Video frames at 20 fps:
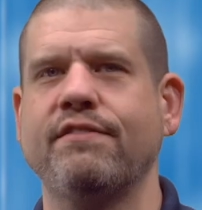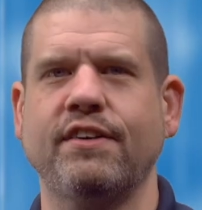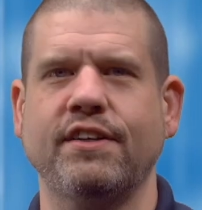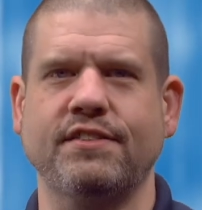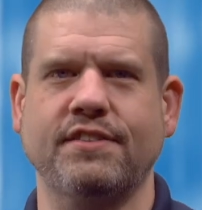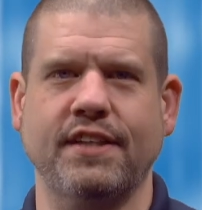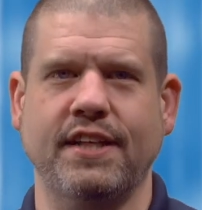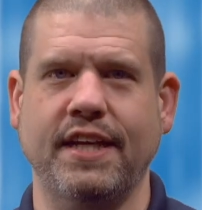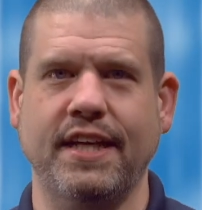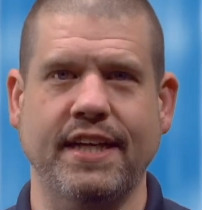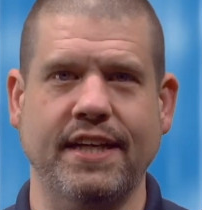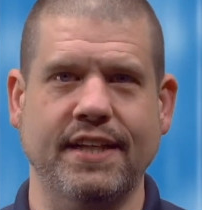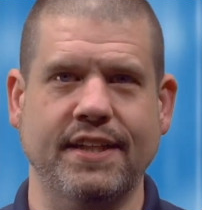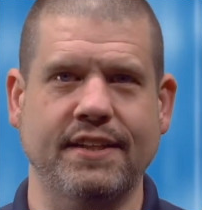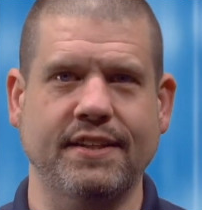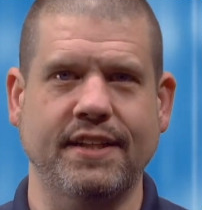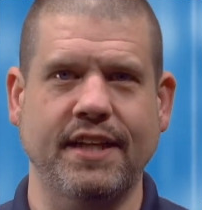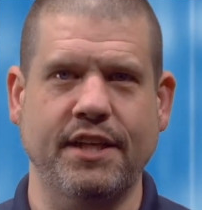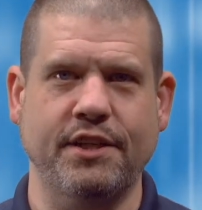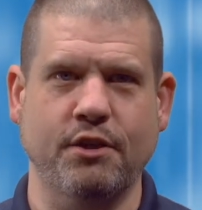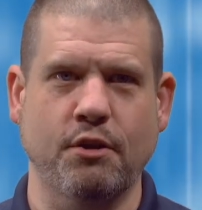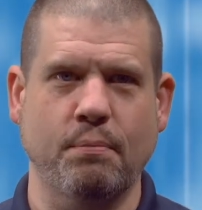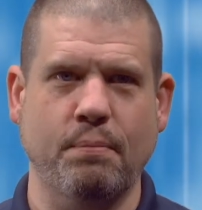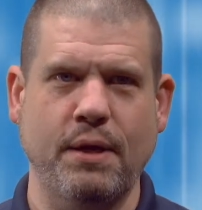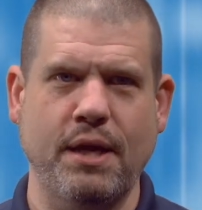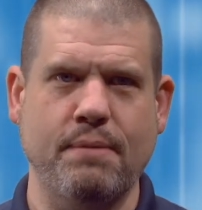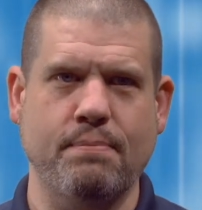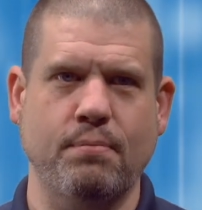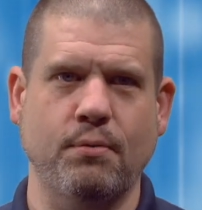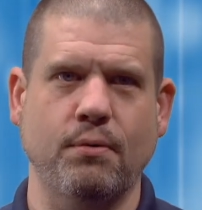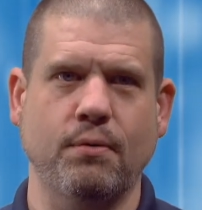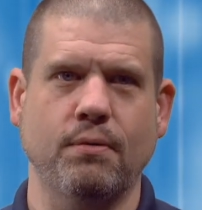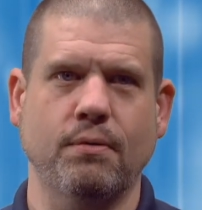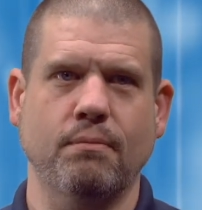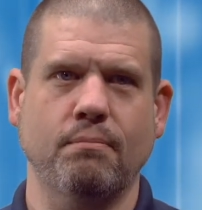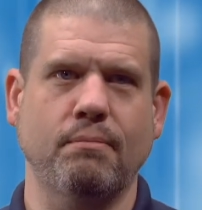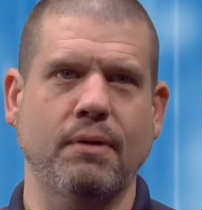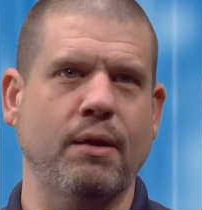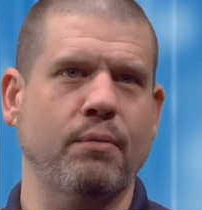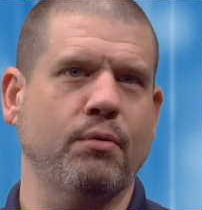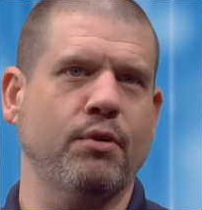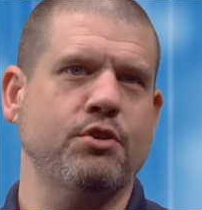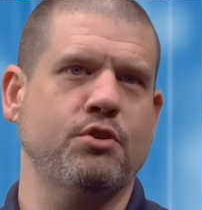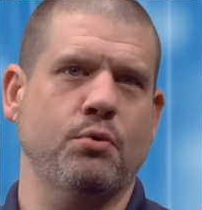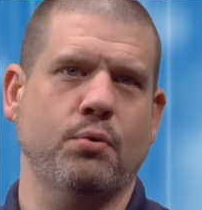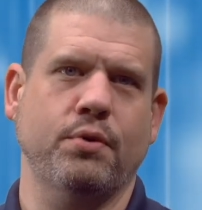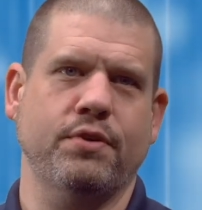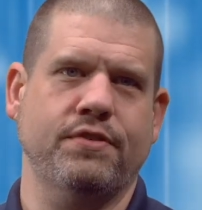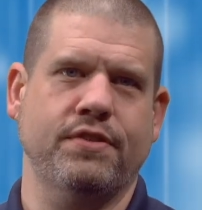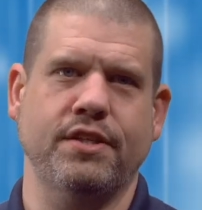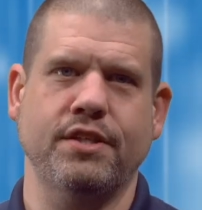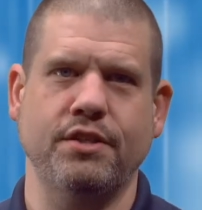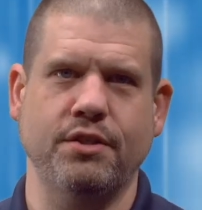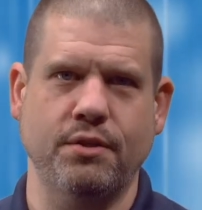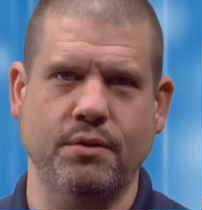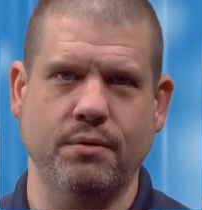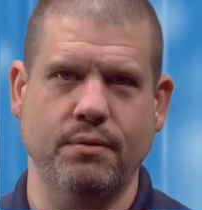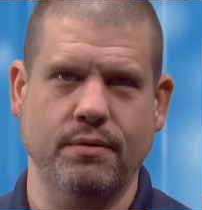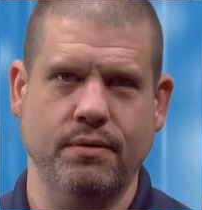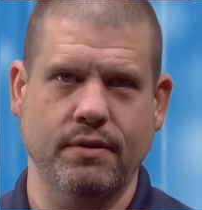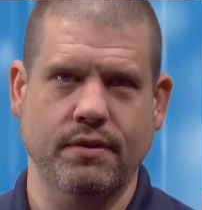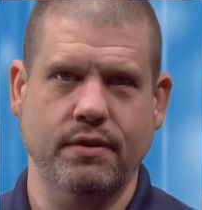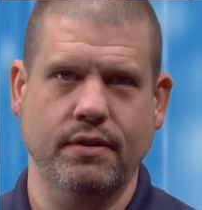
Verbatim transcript: us again that your people may rejoice in you?